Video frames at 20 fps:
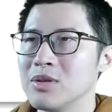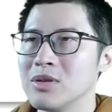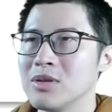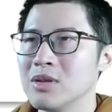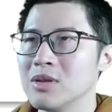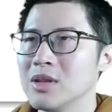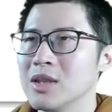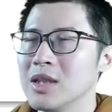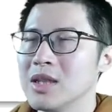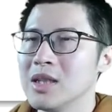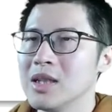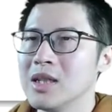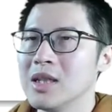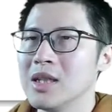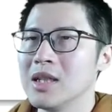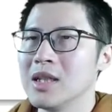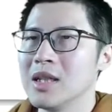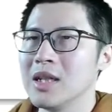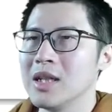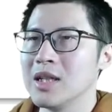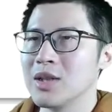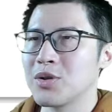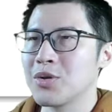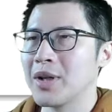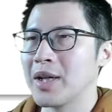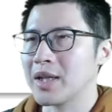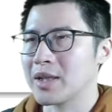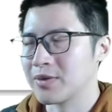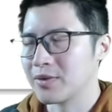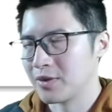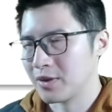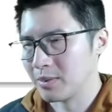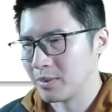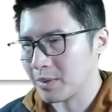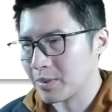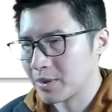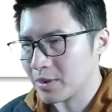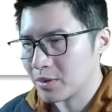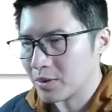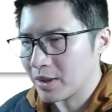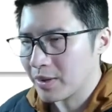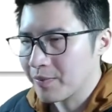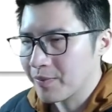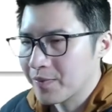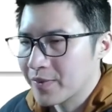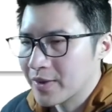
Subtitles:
to transform a program.